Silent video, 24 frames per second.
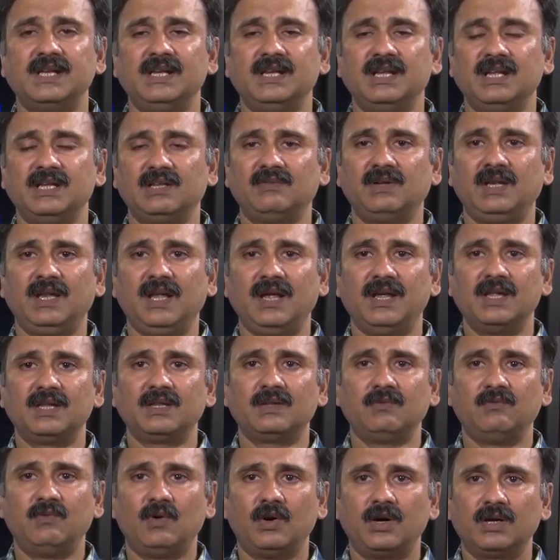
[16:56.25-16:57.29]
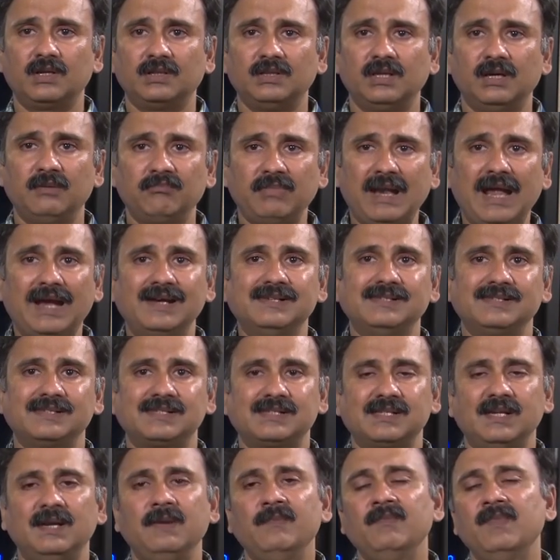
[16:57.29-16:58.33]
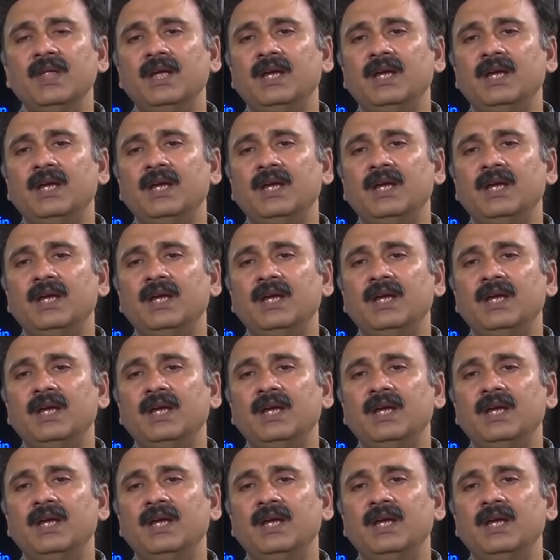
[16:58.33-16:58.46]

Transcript: and as well as for the plants.